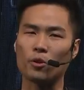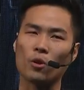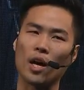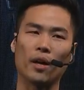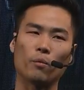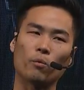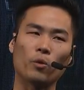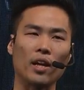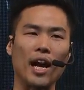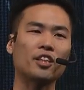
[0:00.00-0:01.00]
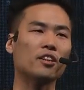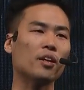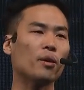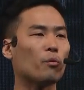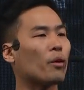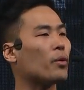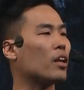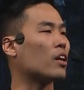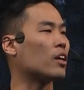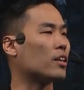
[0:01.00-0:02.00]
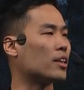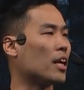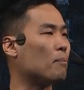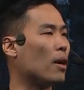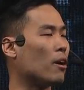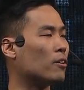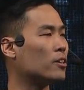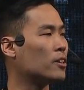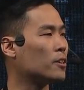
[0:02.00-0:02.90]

do and what actually what we learn about